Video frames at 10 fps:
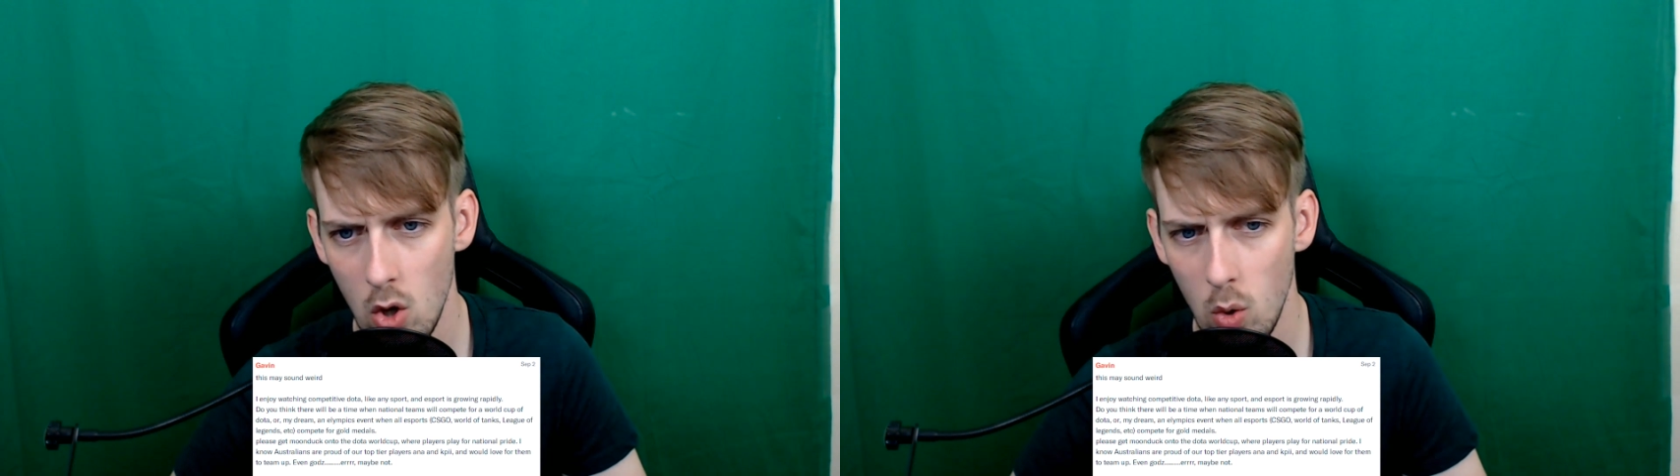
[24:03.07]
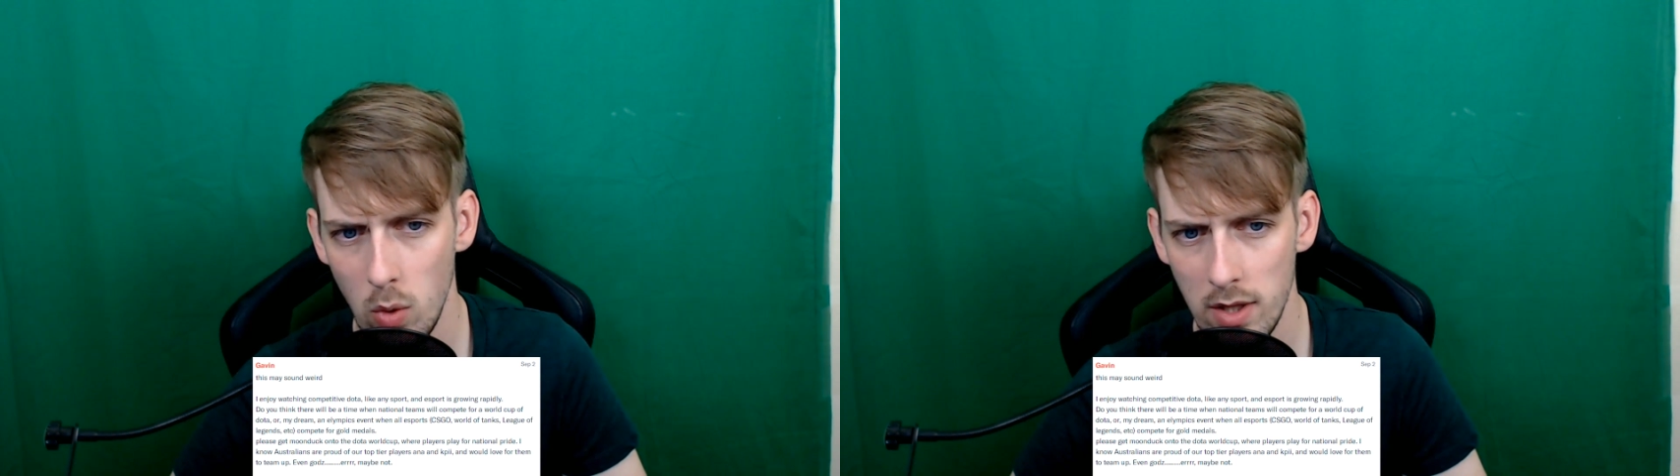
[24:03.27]

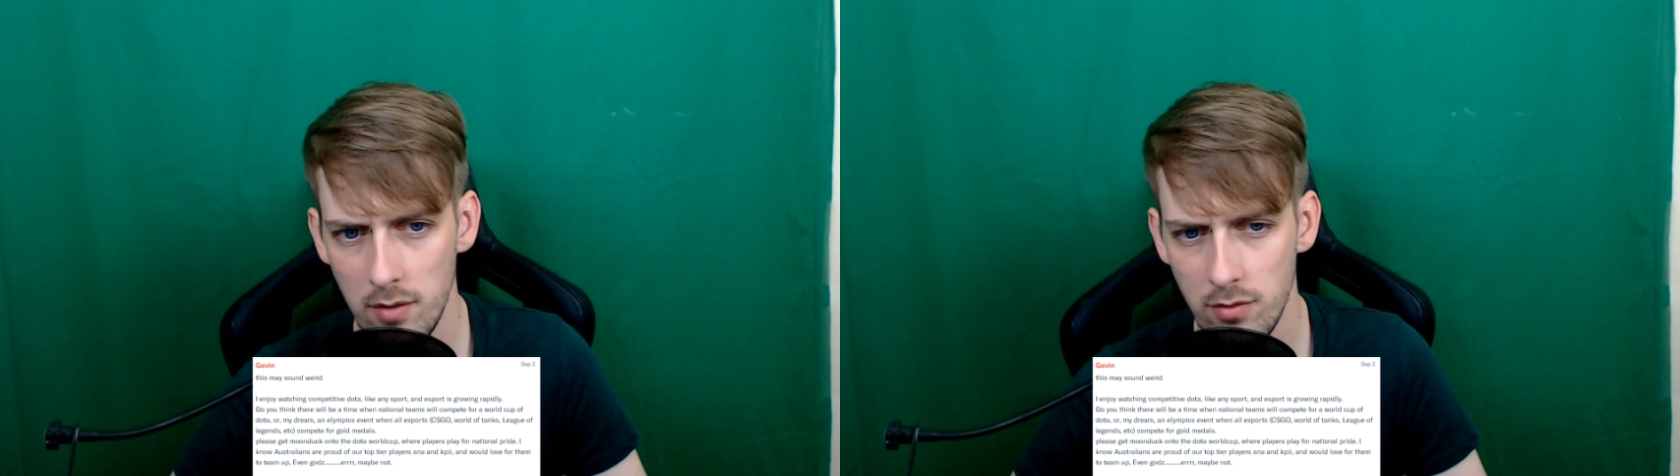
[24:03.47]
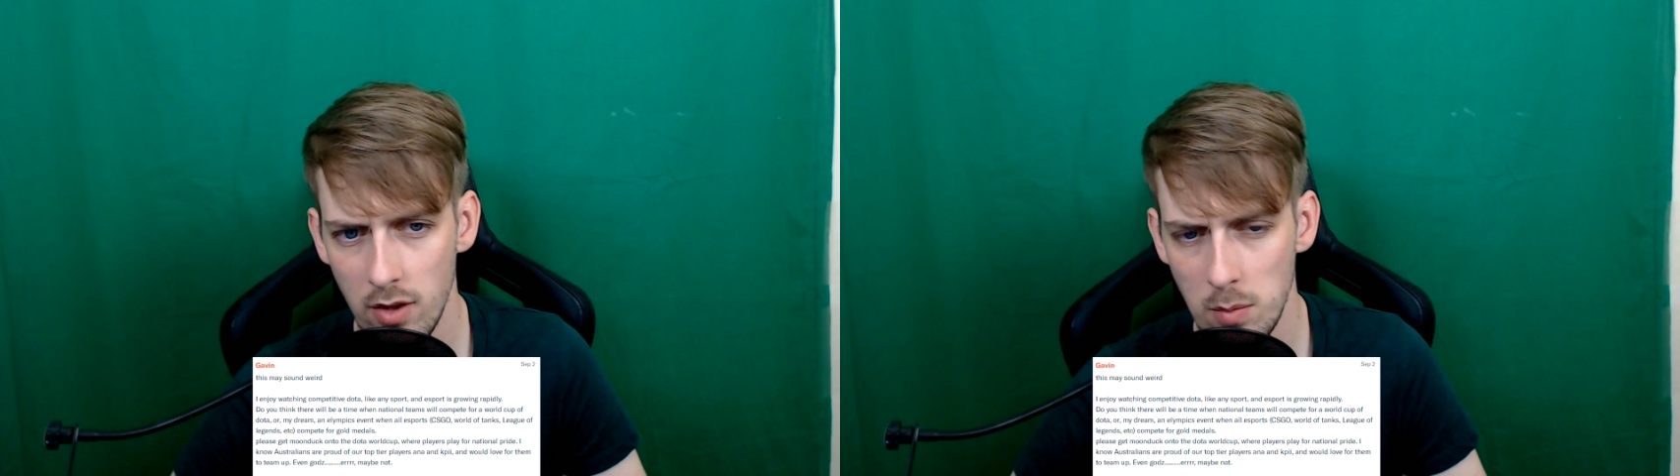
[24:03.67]
would love
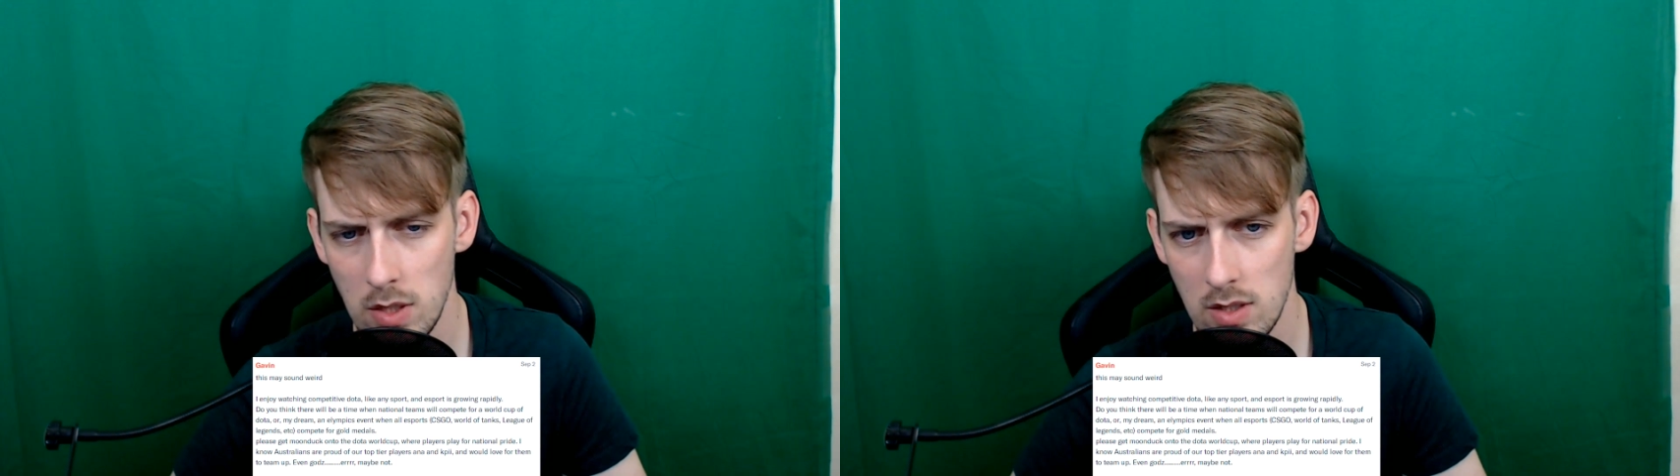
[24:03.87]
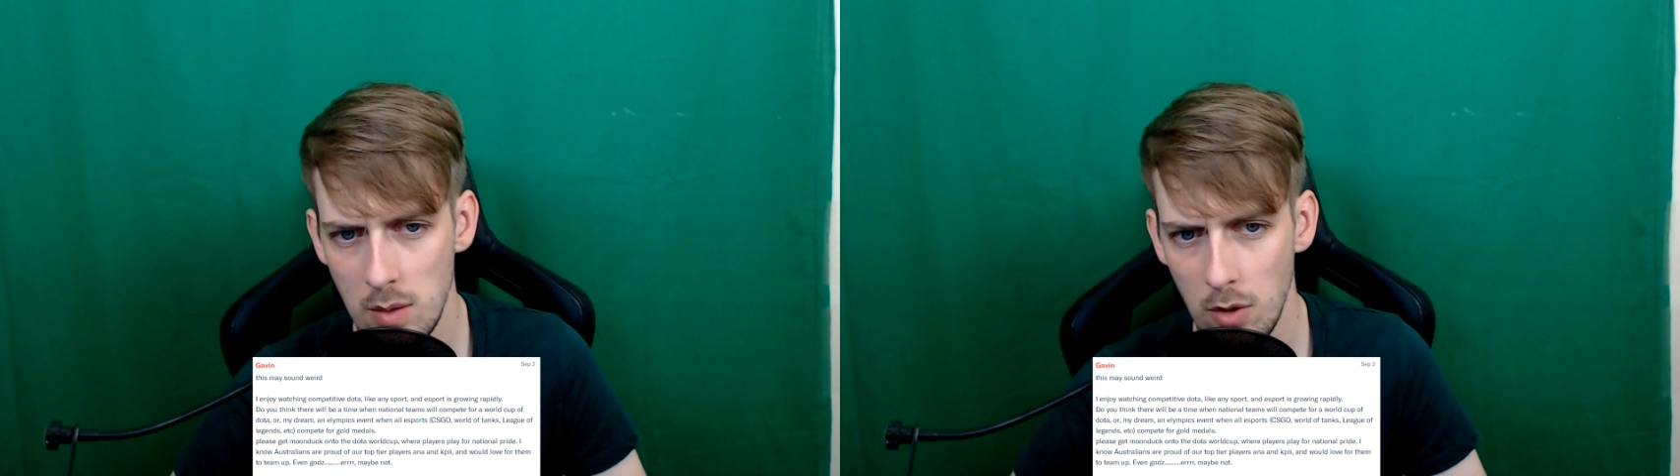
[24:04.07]
for them to
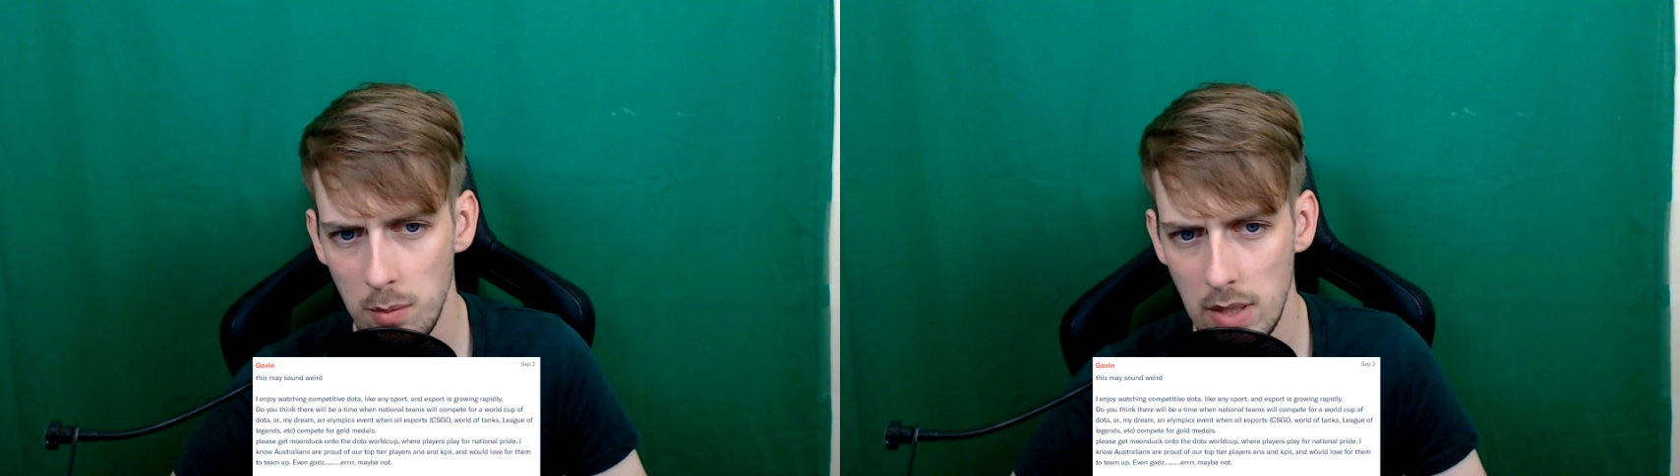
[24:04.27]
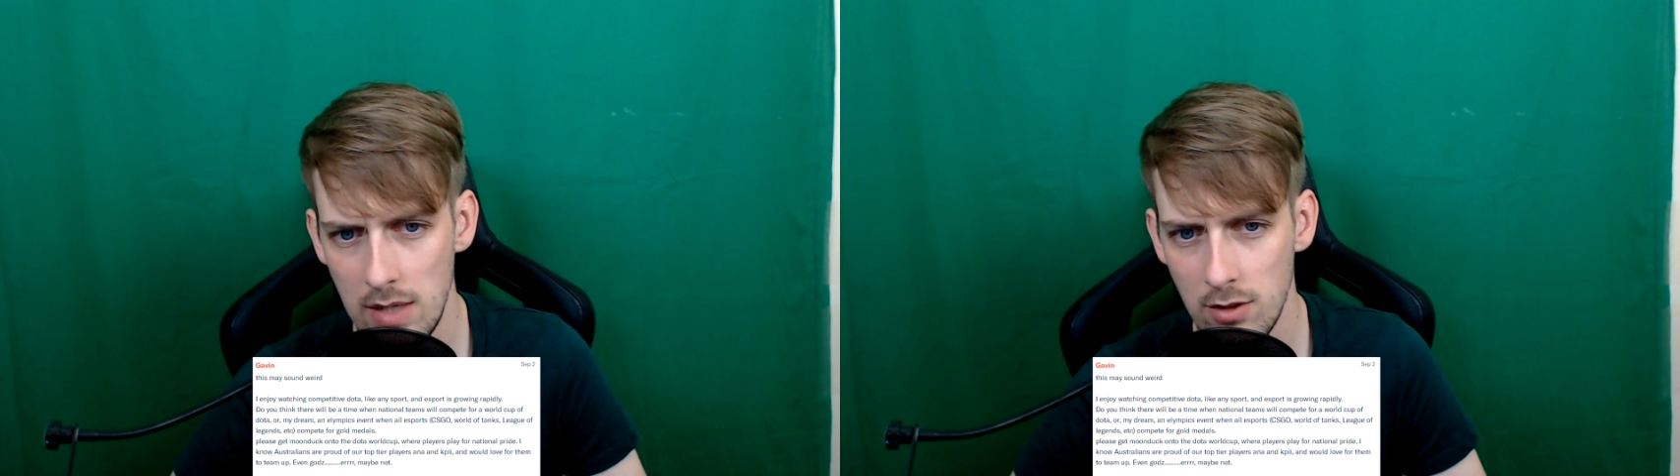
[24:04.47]
team
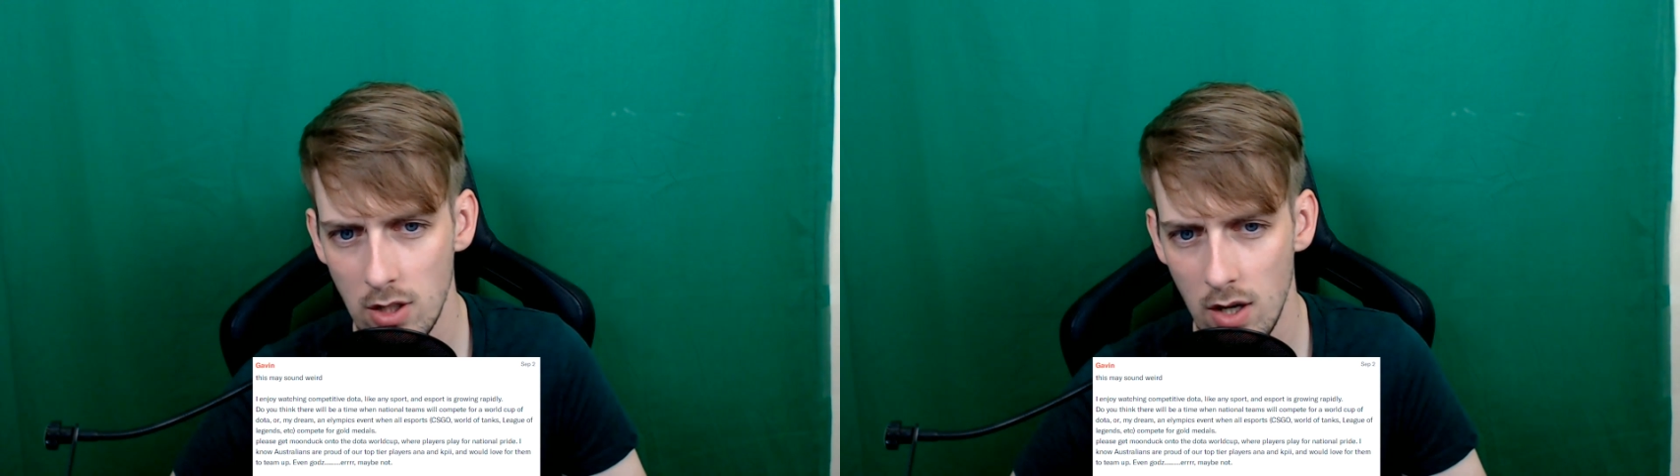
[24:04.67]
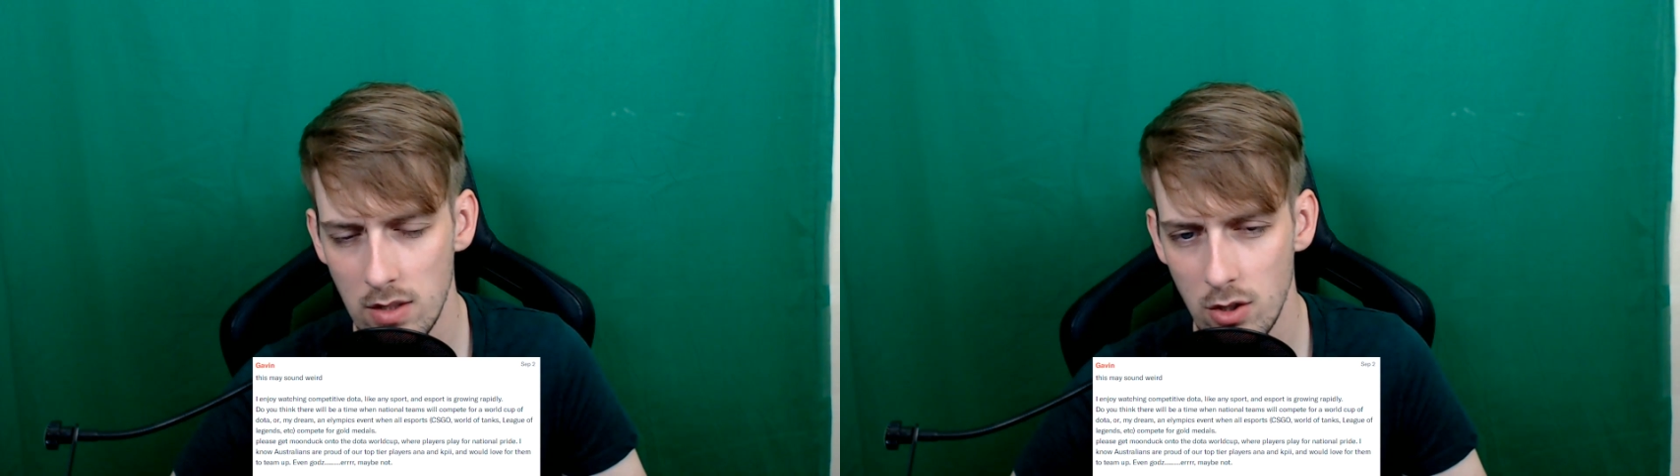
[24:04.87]
up. Even
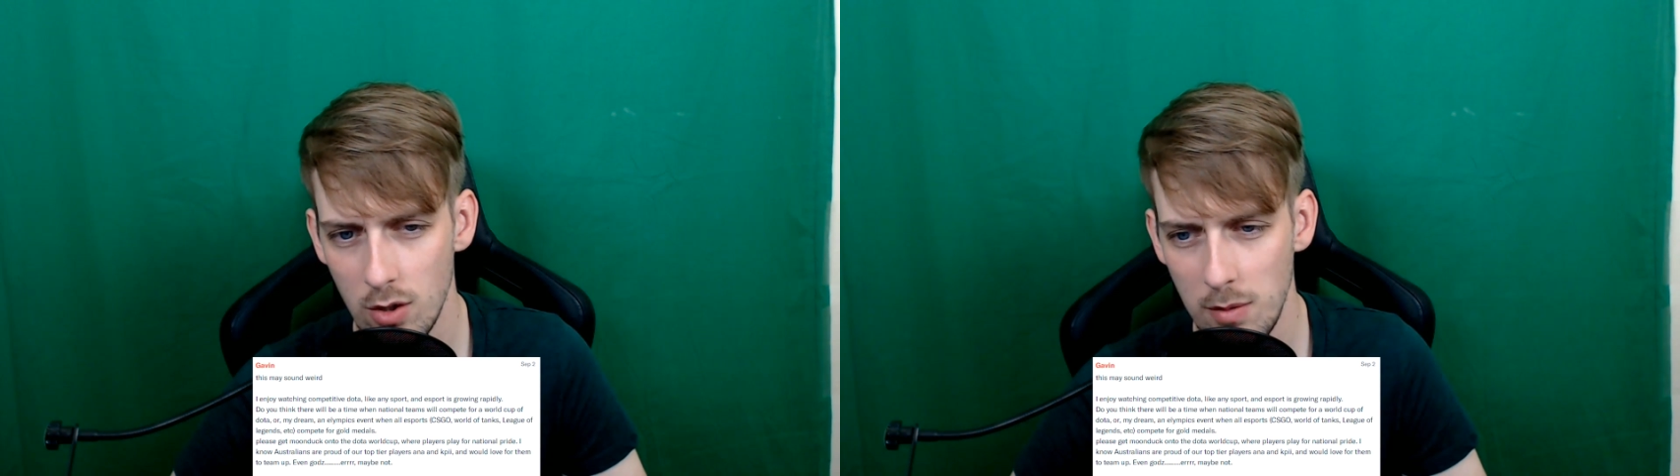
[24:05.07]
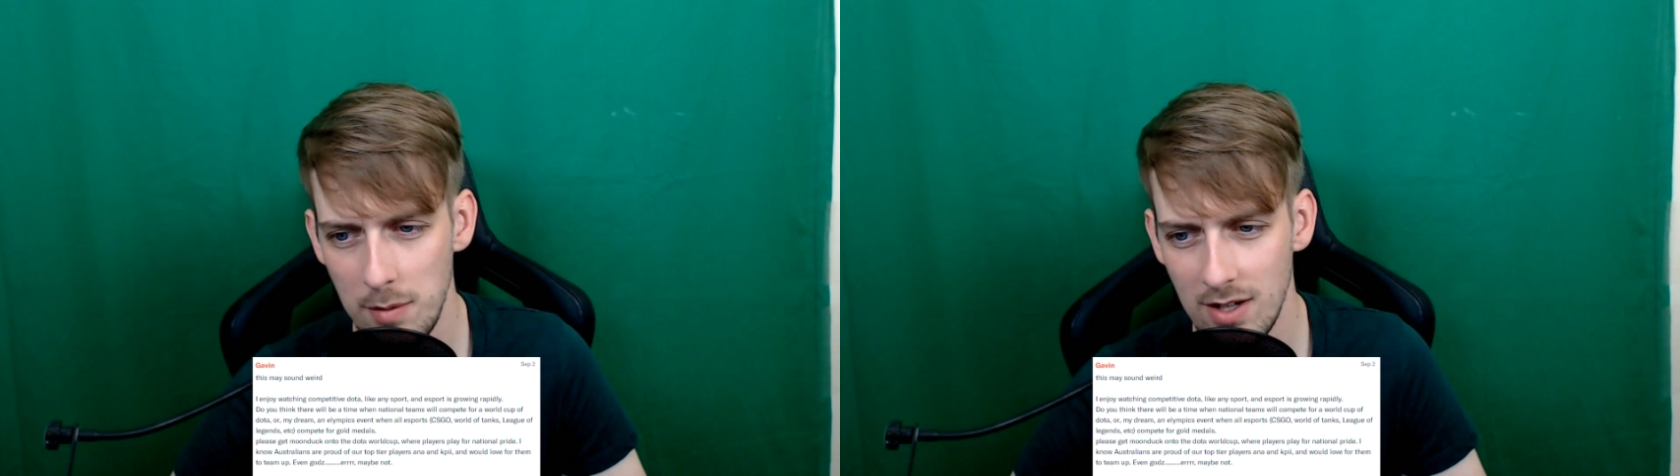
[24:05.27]
Gods, or
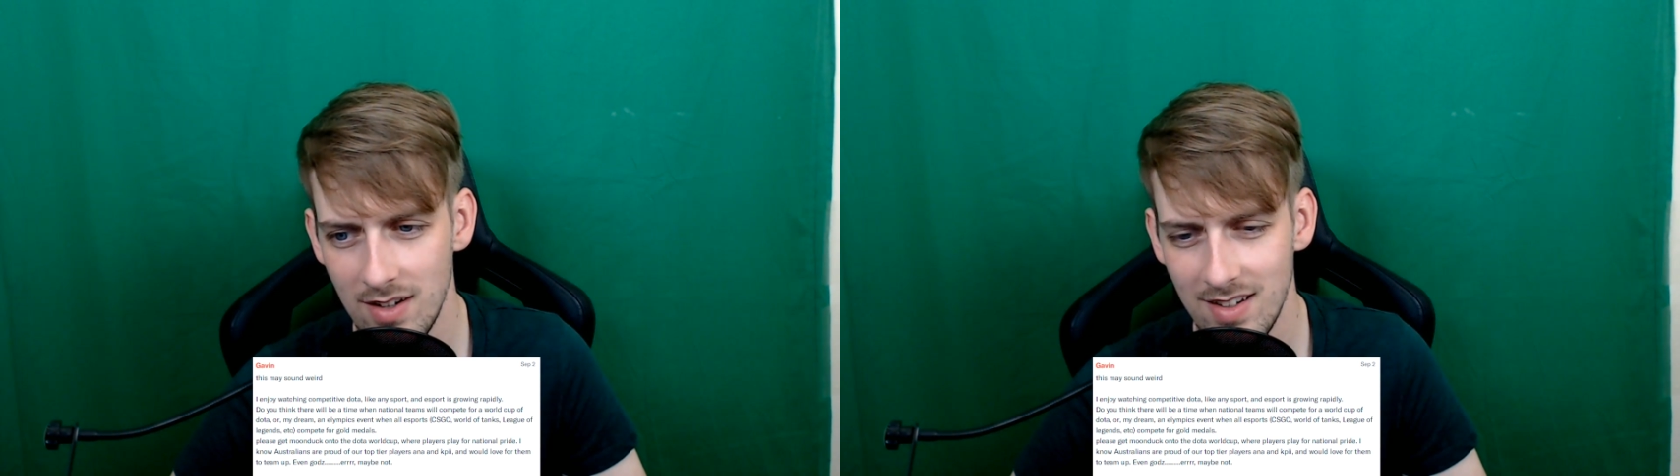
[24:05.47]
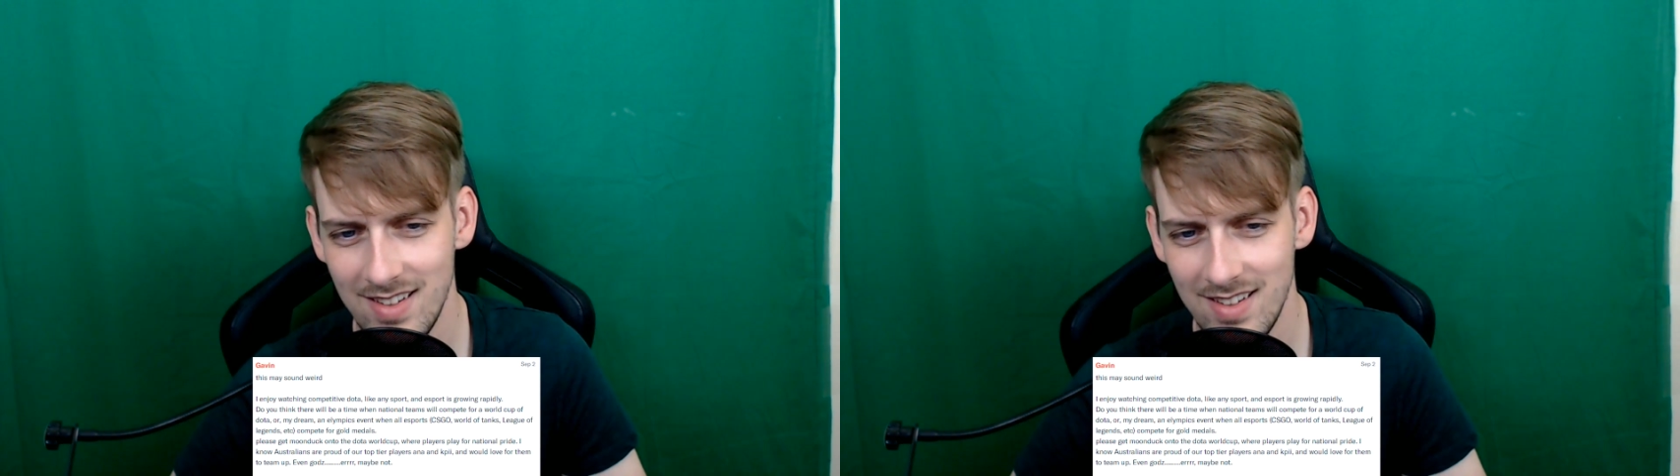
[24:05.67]
maybe not.